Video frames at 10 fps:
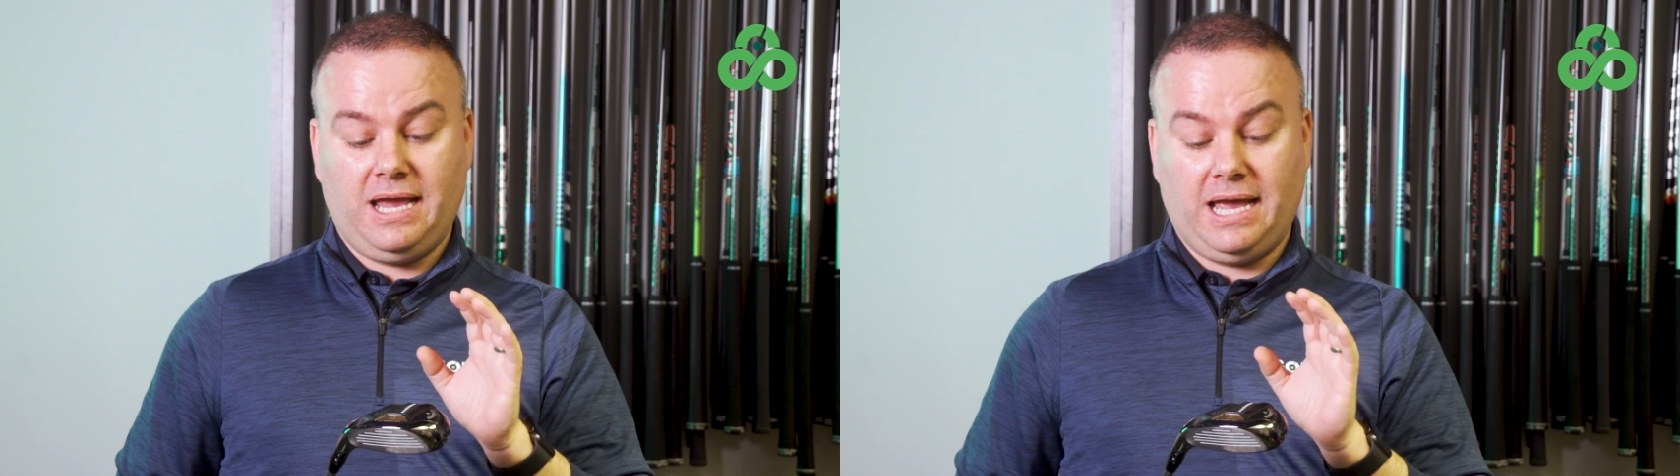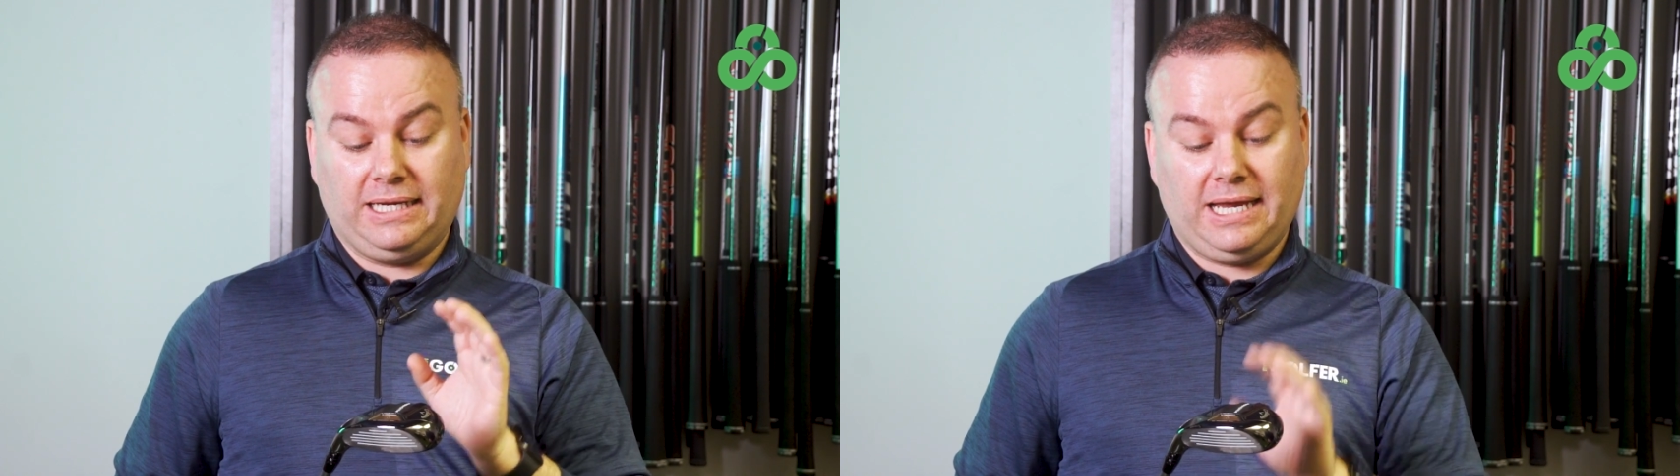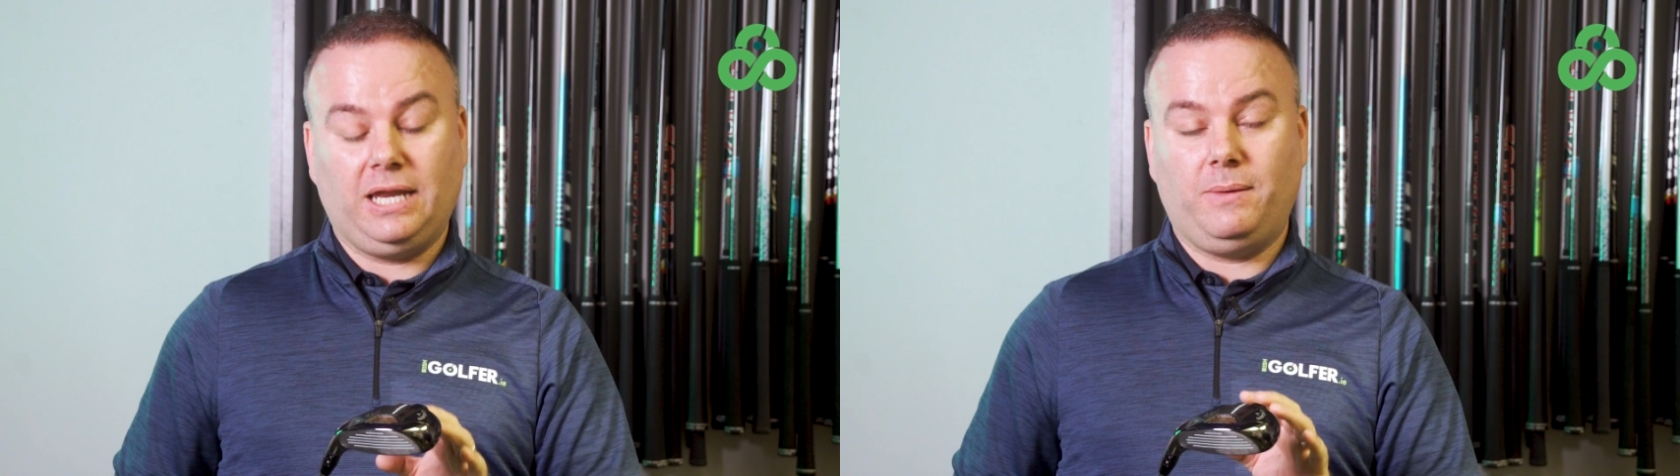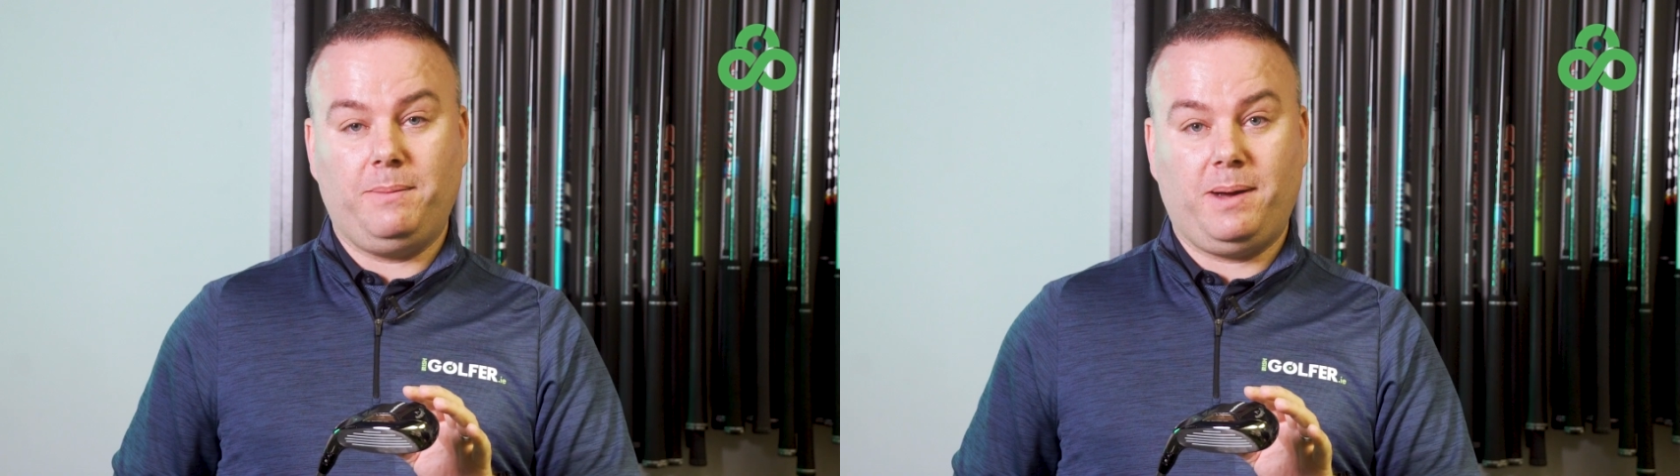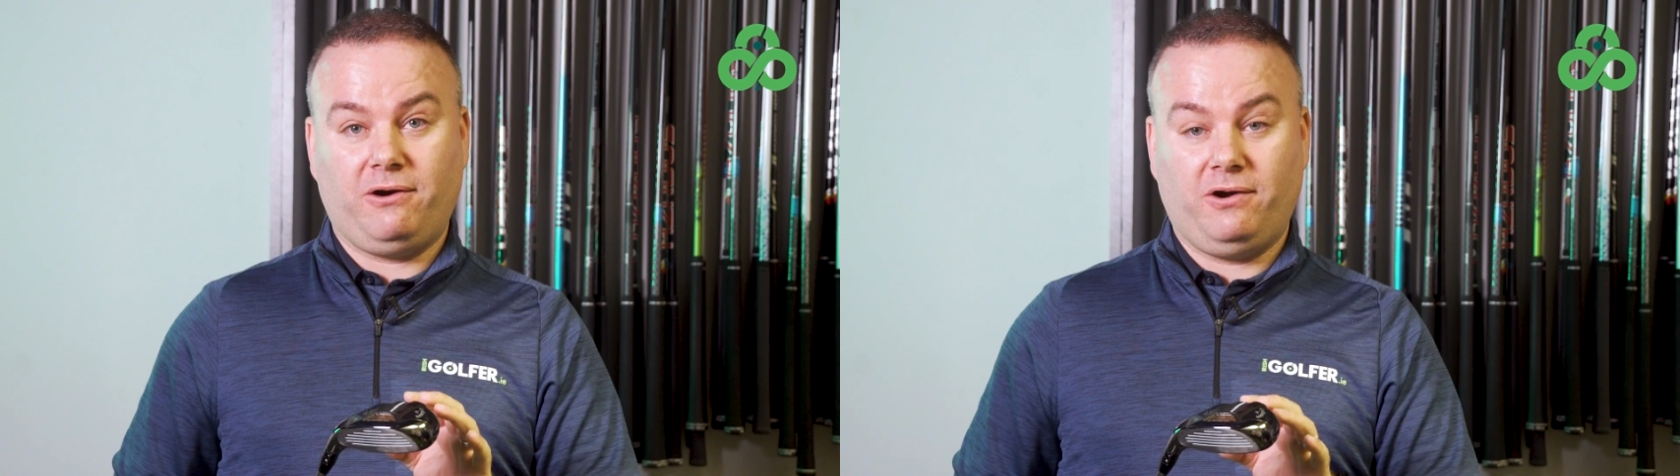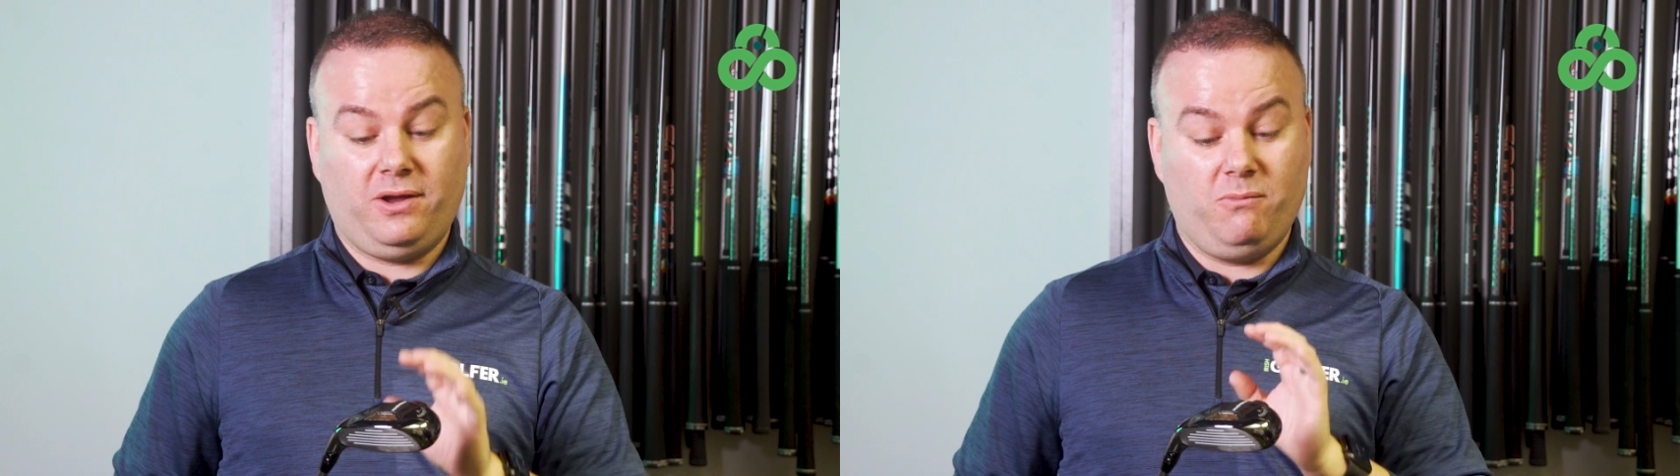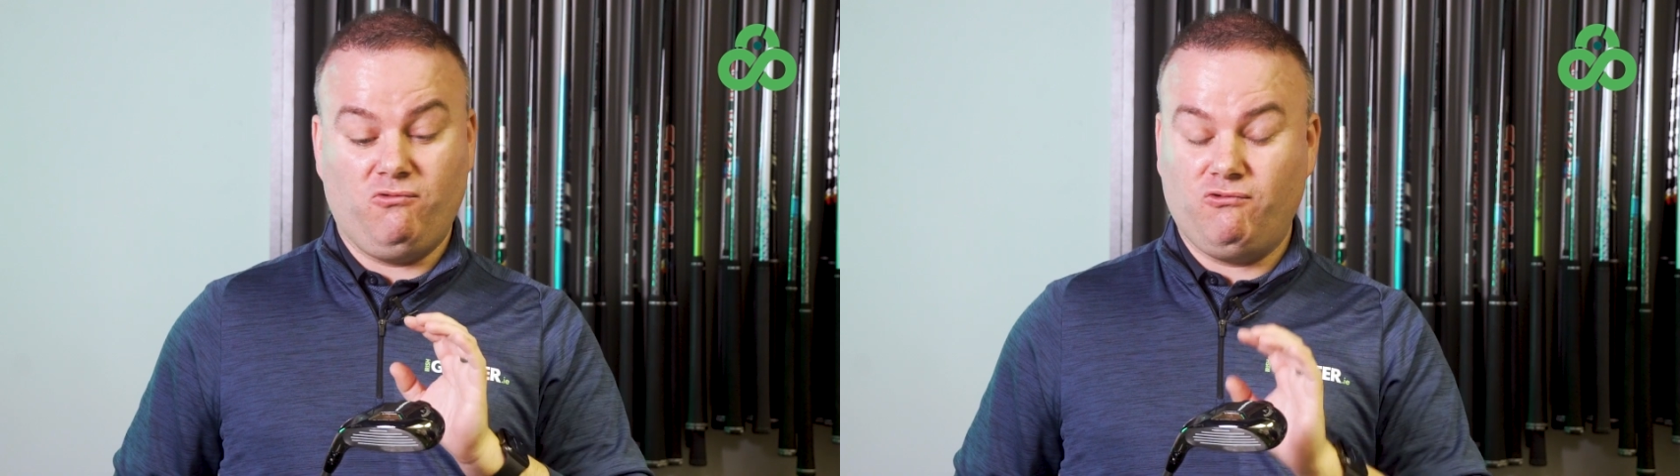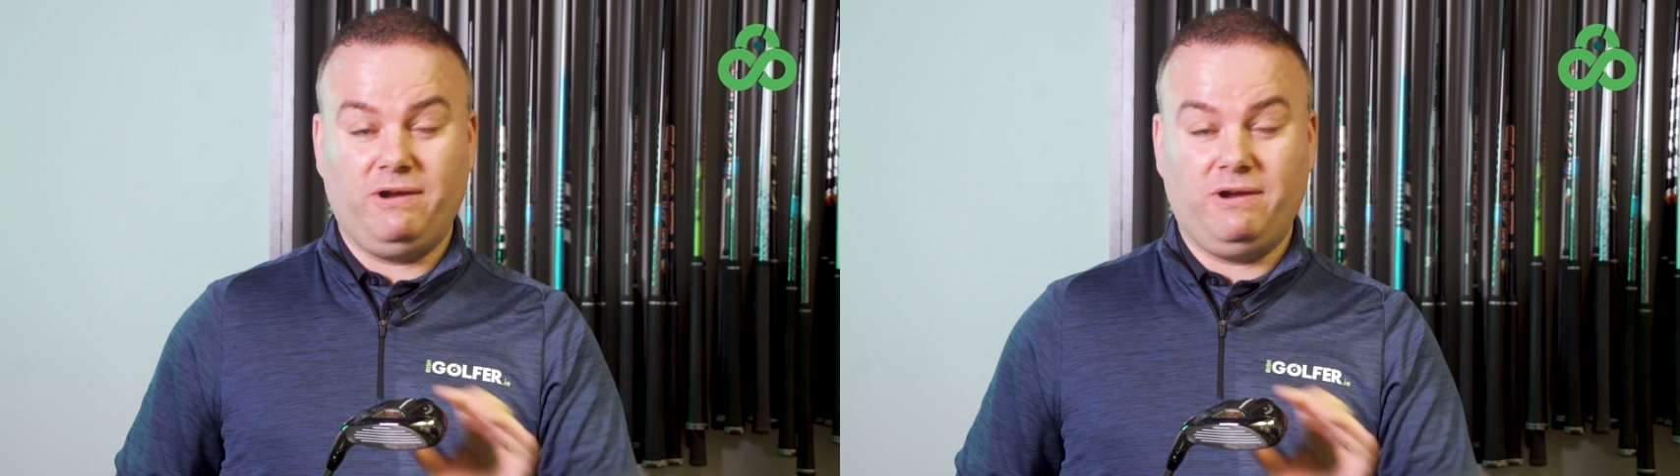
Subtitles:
and Callaway Paradym